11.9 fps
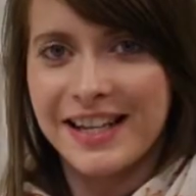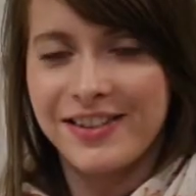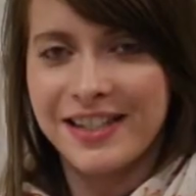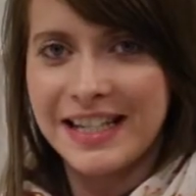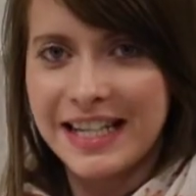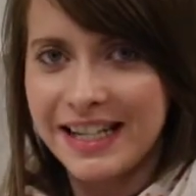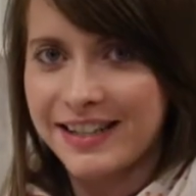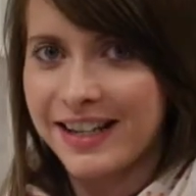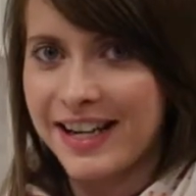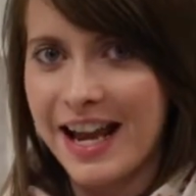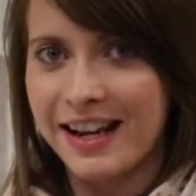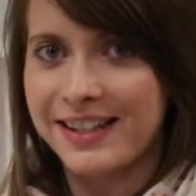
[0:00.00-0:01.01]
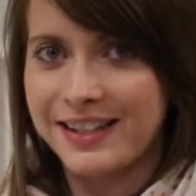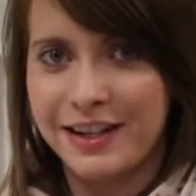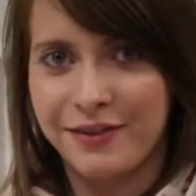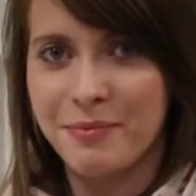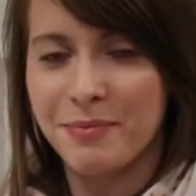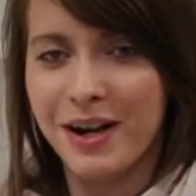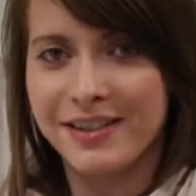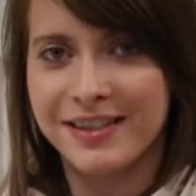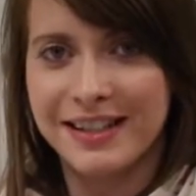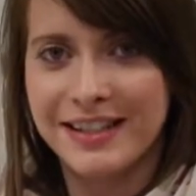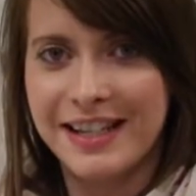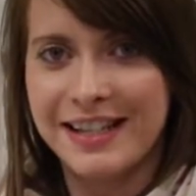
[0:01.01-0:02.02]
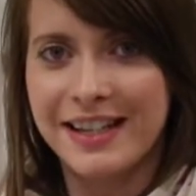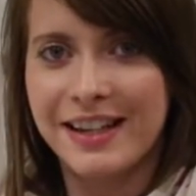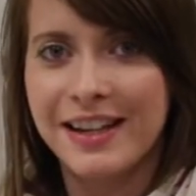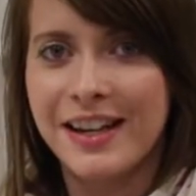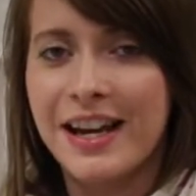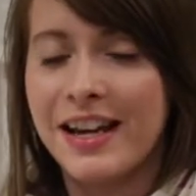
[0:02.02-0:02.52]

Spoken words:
there is a need to connect different parts of the city,